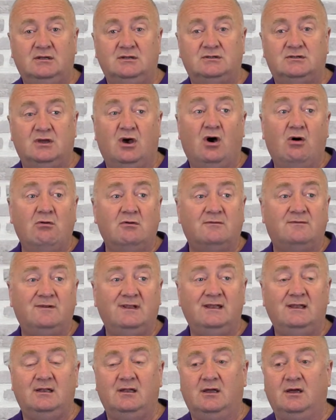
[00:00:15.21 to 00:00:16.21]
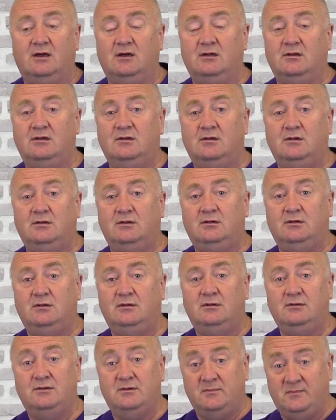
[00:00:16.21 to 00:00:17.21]
to hopefully learn
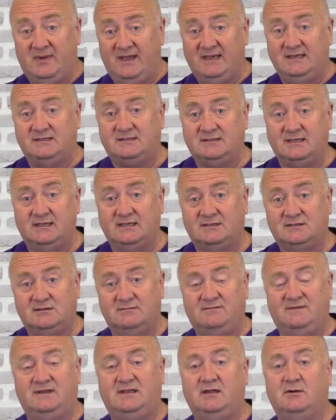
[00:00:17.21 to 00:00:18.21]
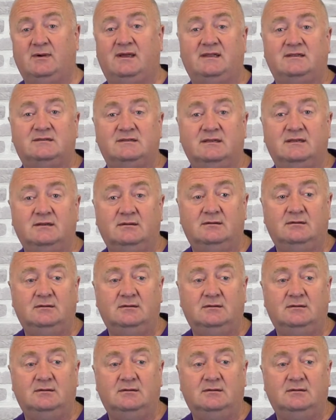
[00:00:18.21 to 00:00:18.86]
the basics of video editing.